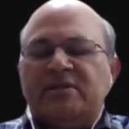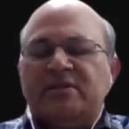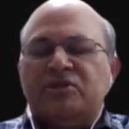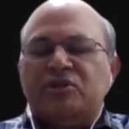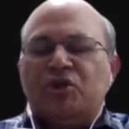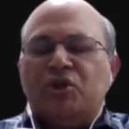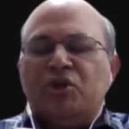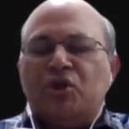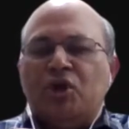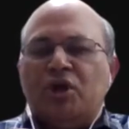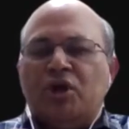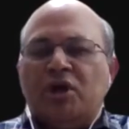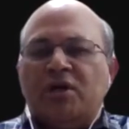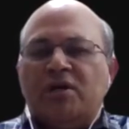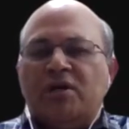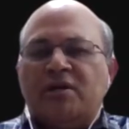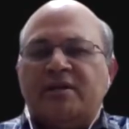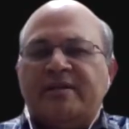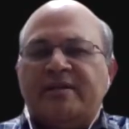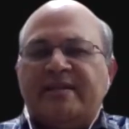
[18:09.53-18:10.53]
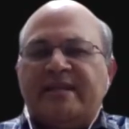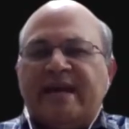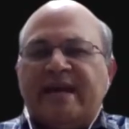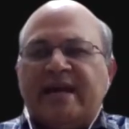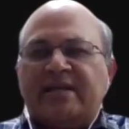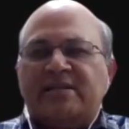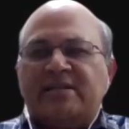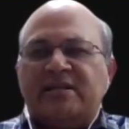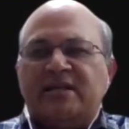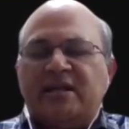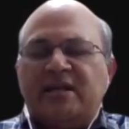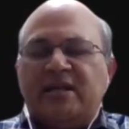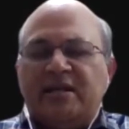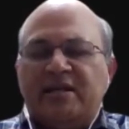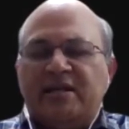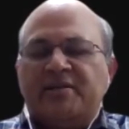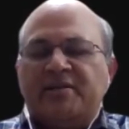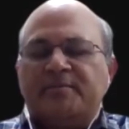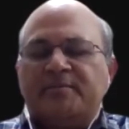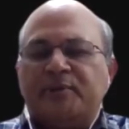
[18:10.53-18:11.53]
is not that
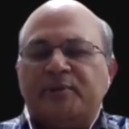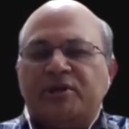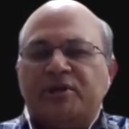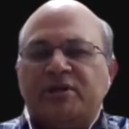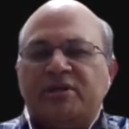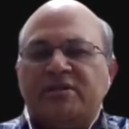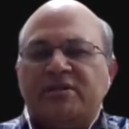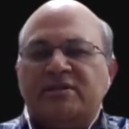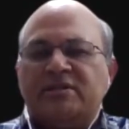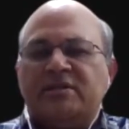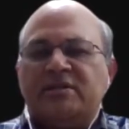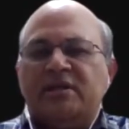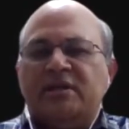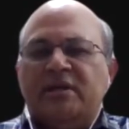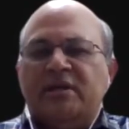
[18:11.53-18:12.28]
clear because